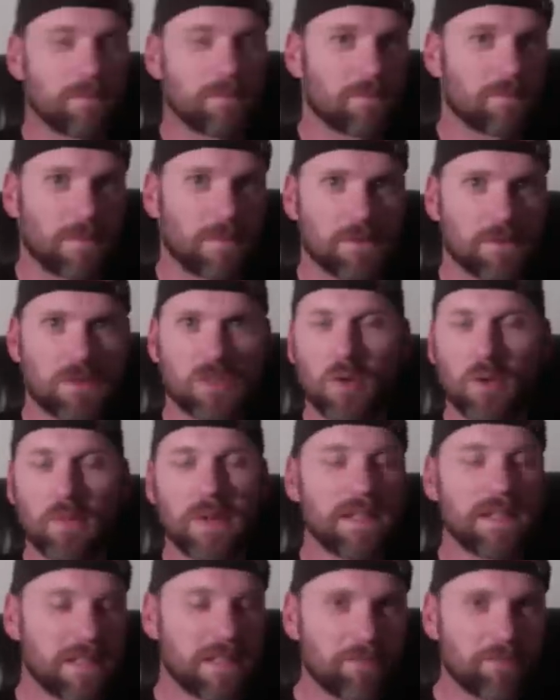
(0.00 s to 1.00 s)
there's so many
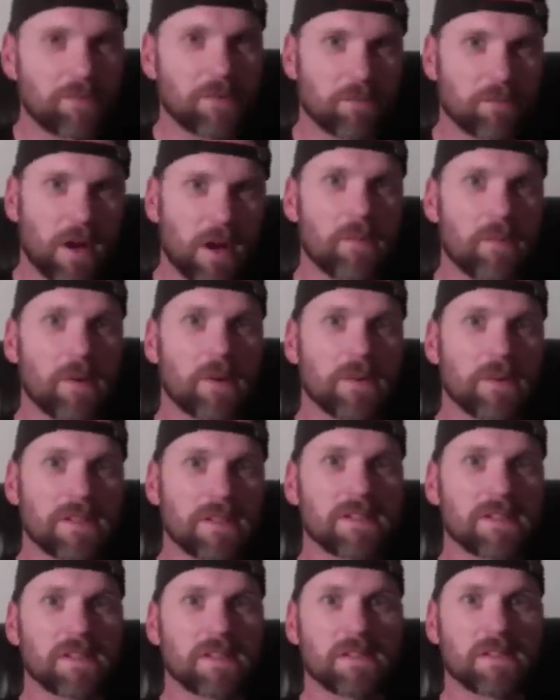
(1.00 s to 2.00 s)
different primary
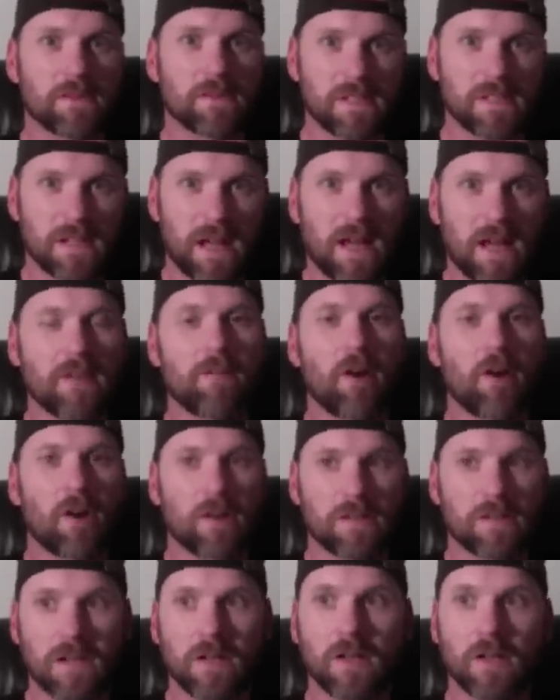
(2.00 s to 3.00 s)
businesses, so it's kind of hard
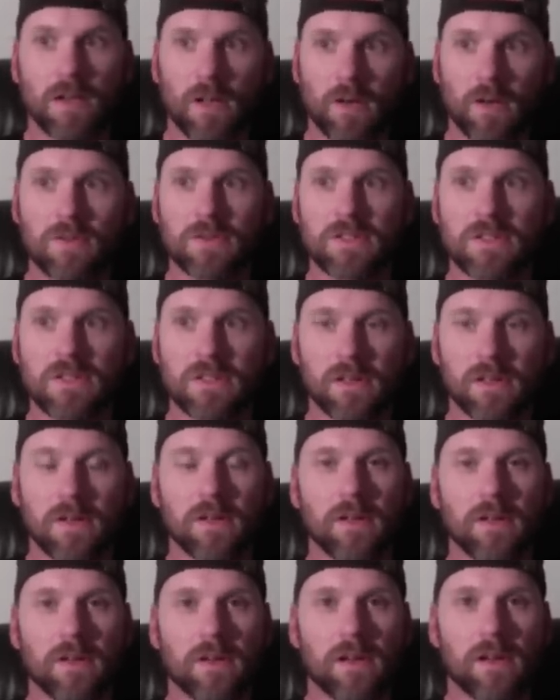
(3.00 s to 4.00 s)
to close
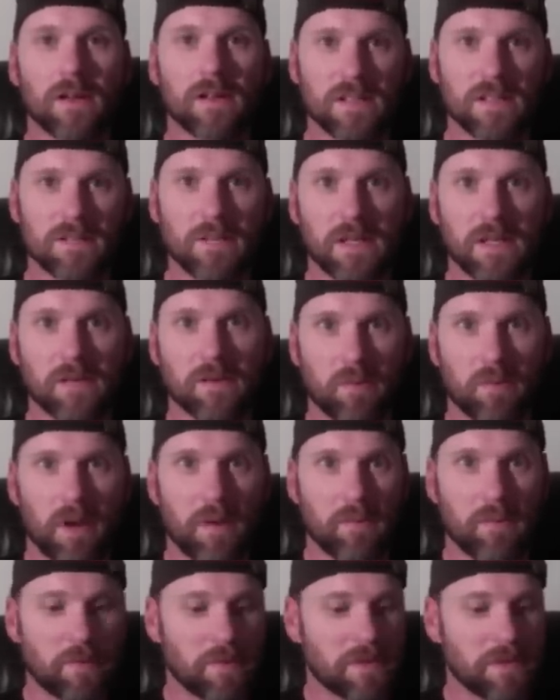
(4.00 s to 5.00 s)
uh, somebody in their
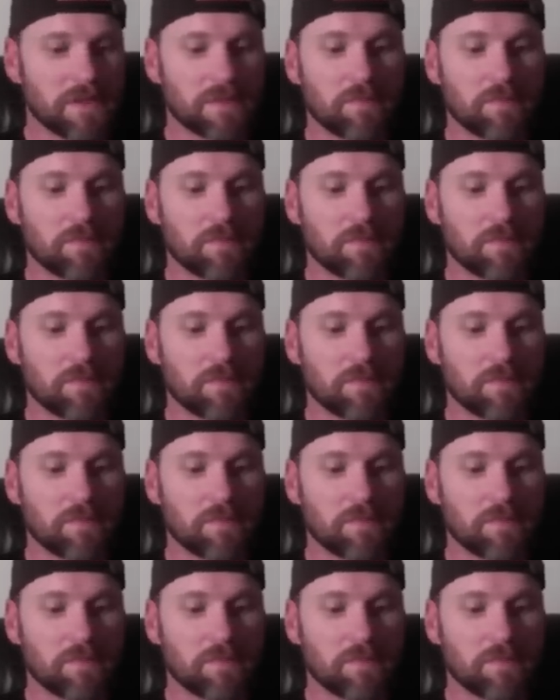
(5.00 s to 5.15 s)
primary business.